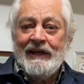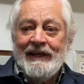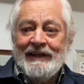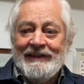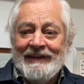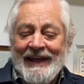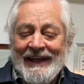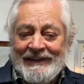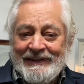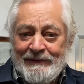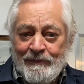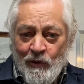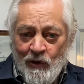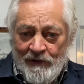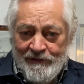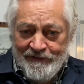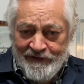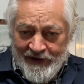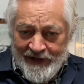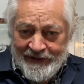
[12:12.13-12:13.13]
It gets
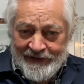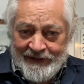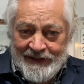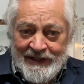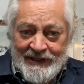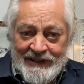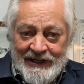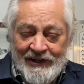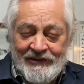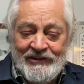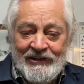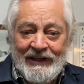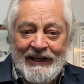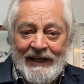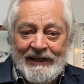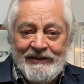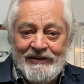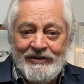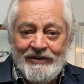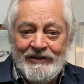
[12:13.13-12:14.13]
more fun as you
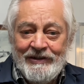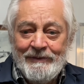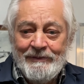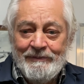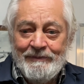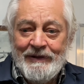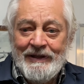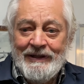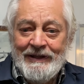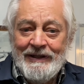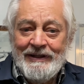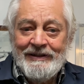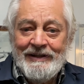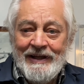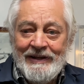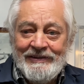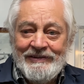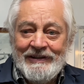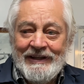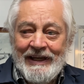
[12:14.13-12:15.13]
get to
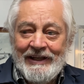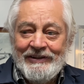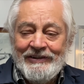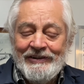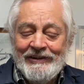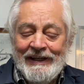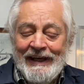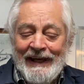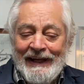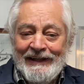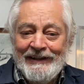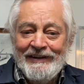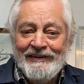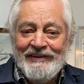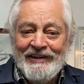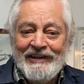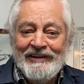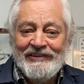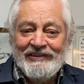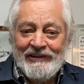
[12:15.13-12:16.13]
the end and
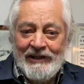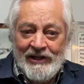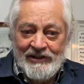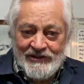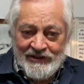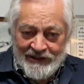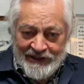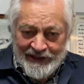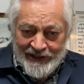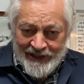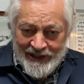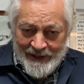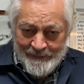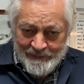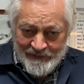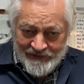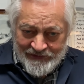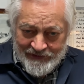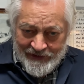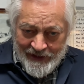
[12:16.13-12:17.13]
things start to clean up
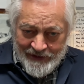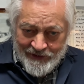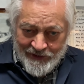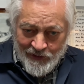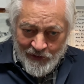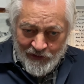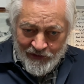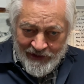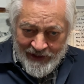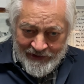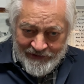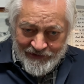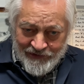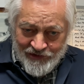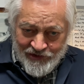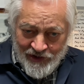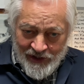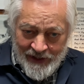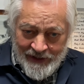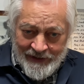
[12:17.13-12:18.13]
and start to look nice and
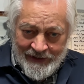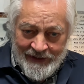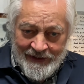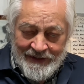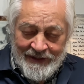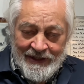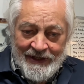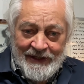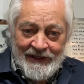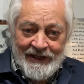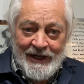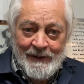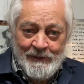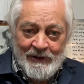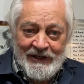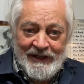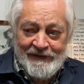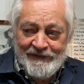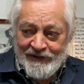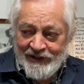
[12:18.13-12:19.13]
shiny. And I
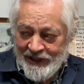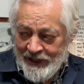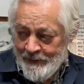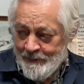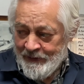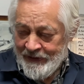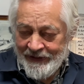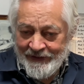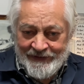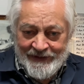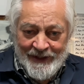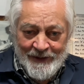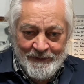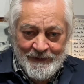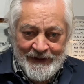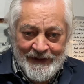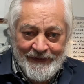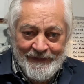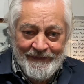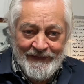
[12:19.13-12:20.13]
believe in keeping it that
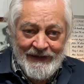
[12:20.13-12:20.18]
way.